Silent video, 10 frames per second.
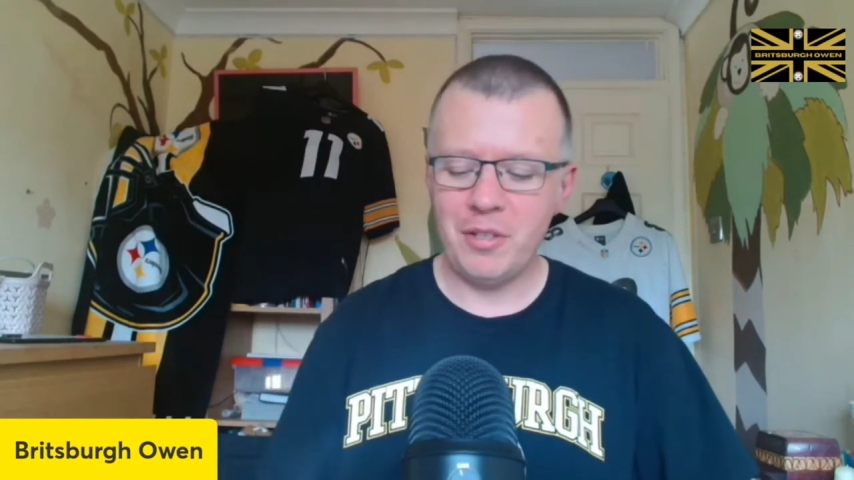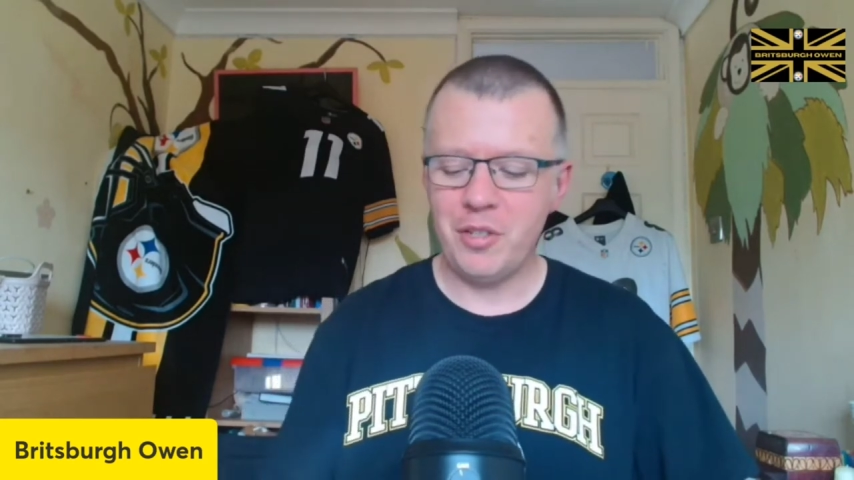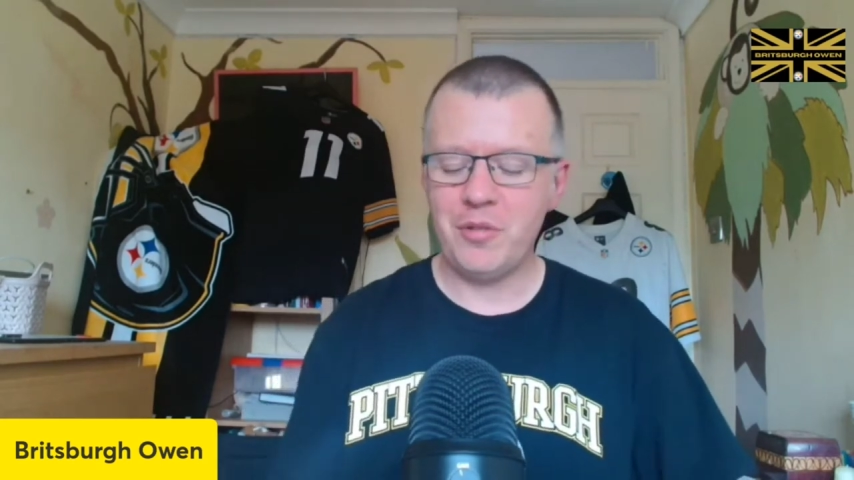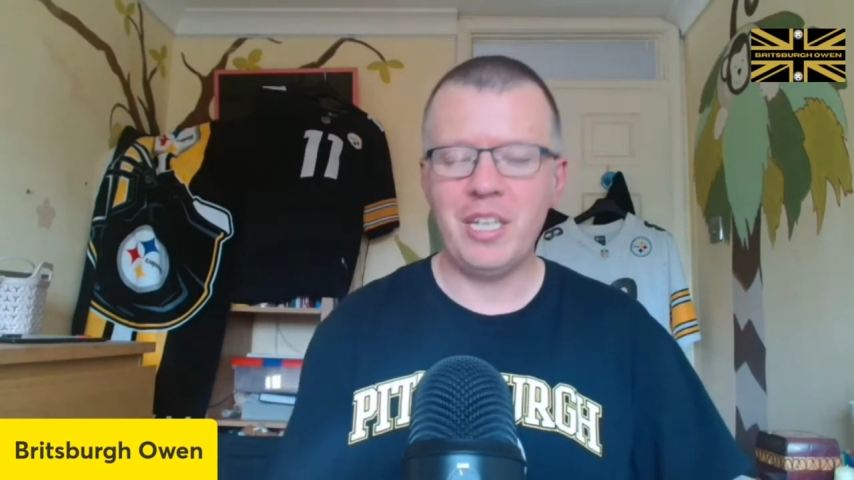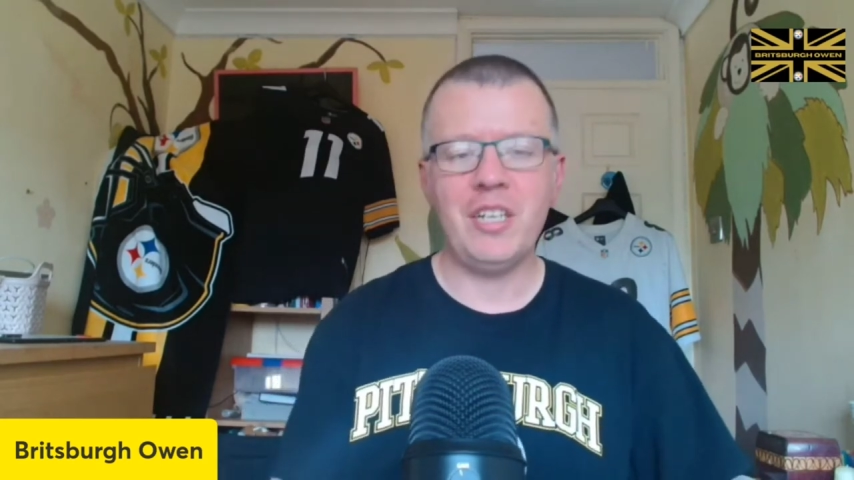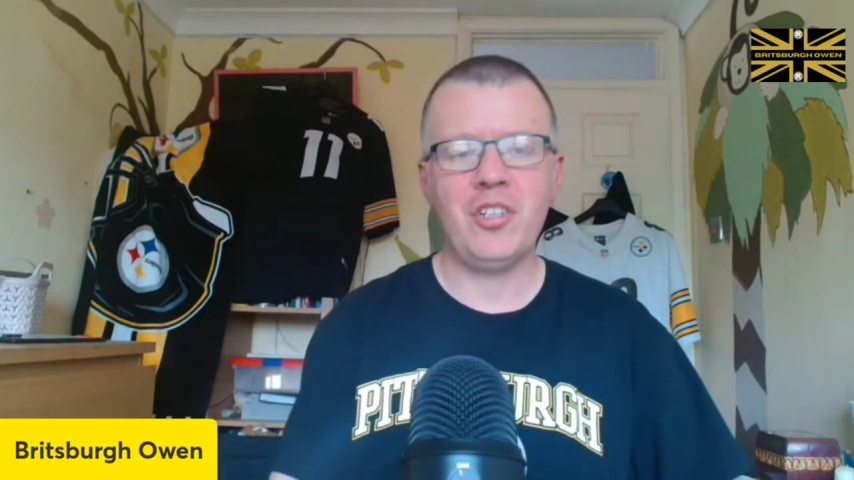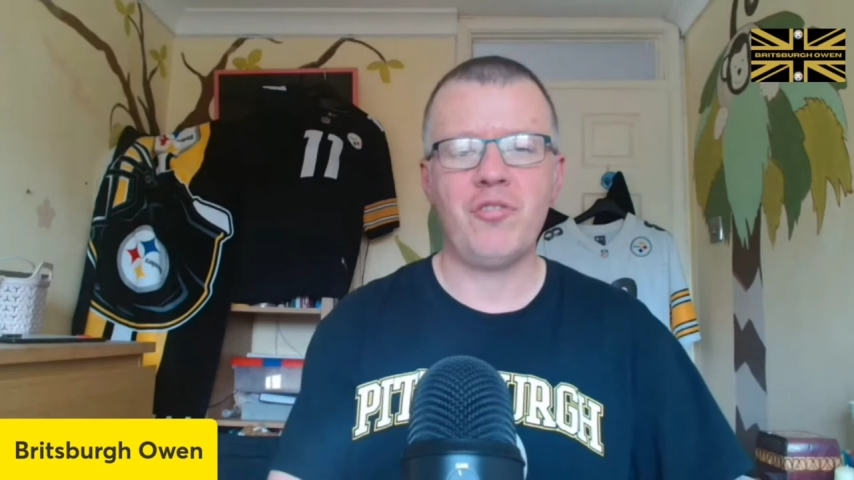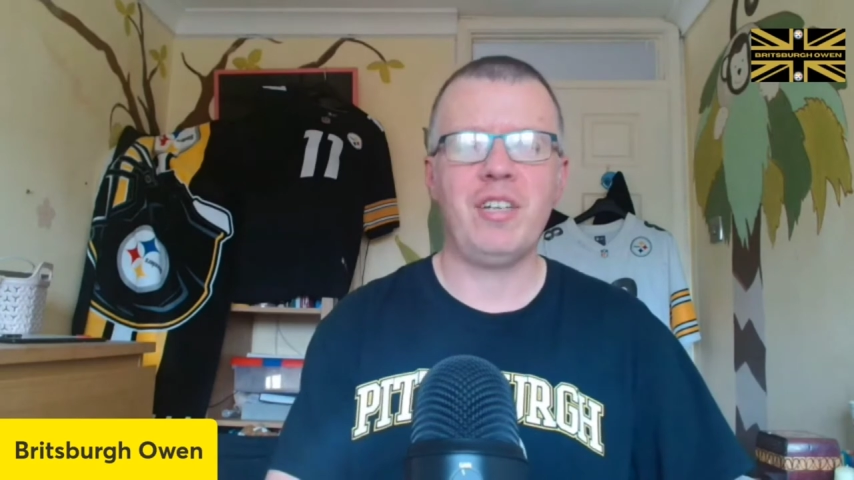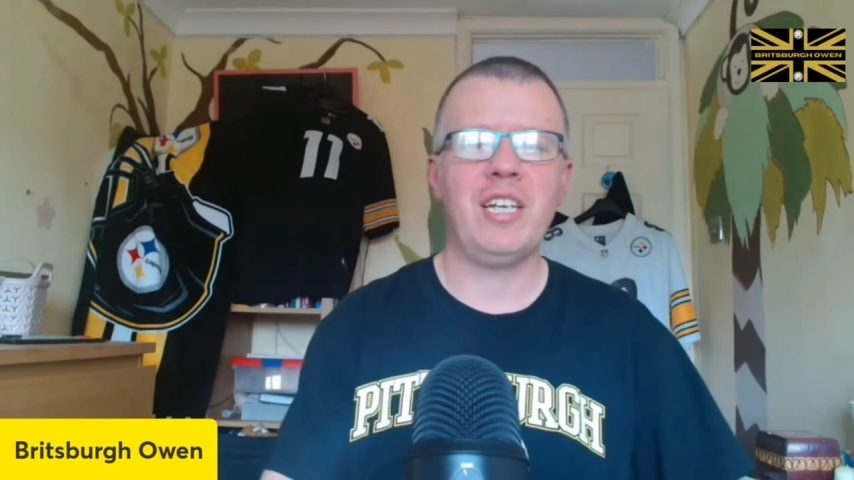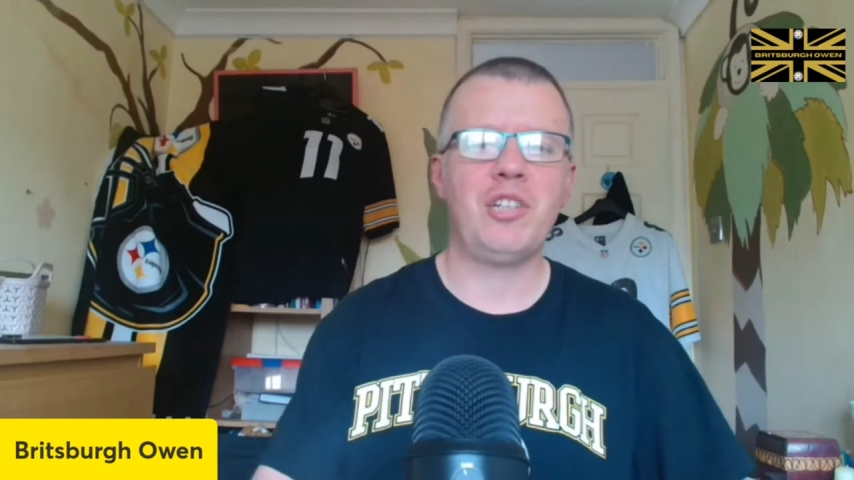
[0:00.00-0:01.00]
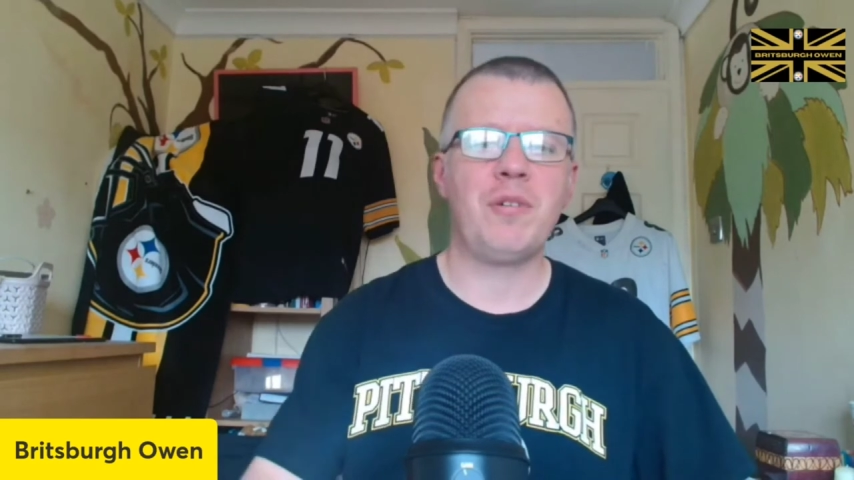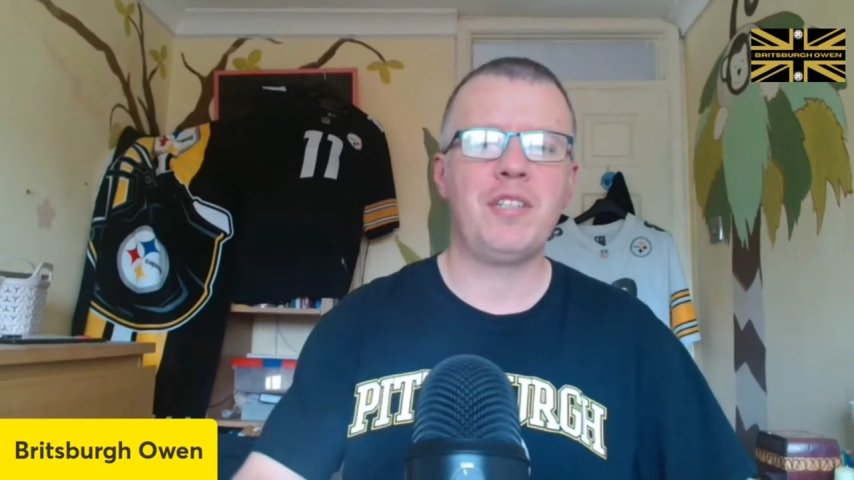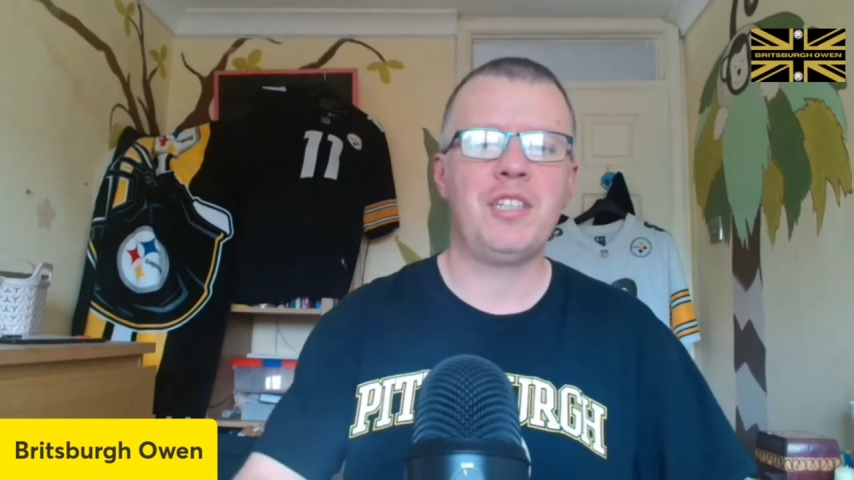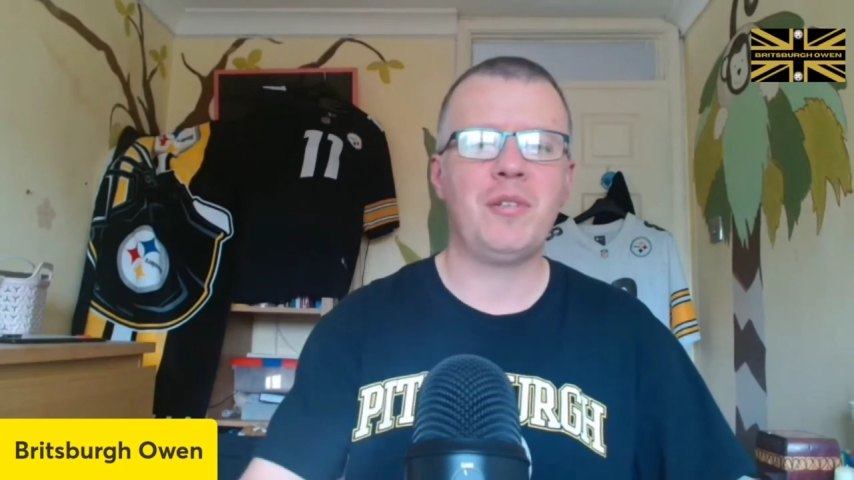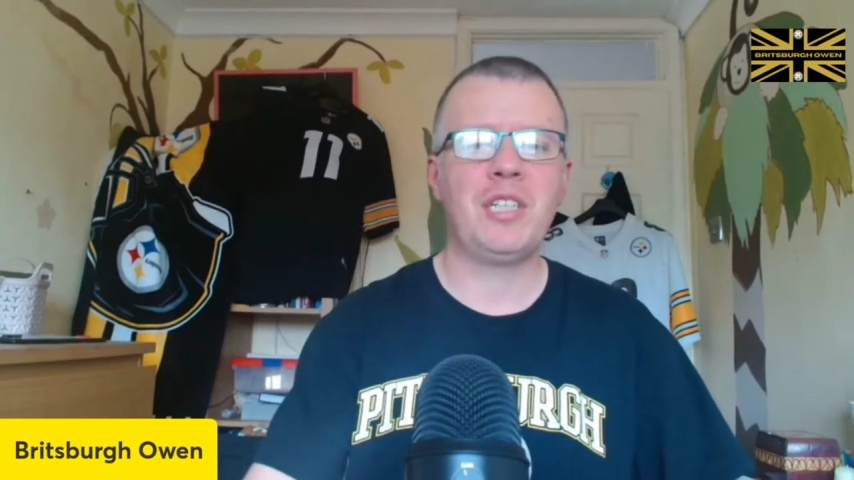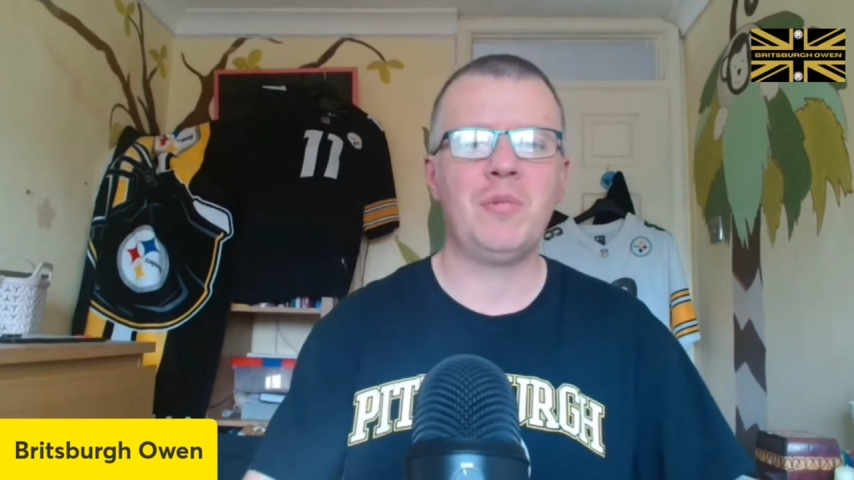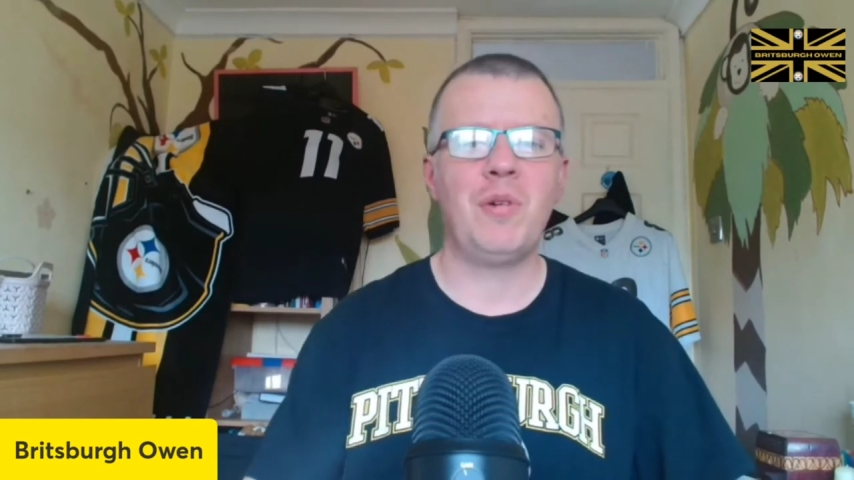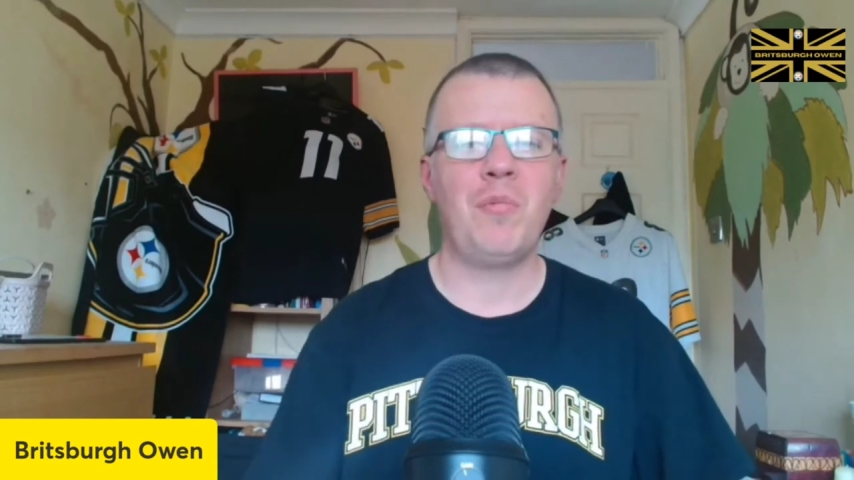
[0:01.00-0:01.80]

due to injury in 2021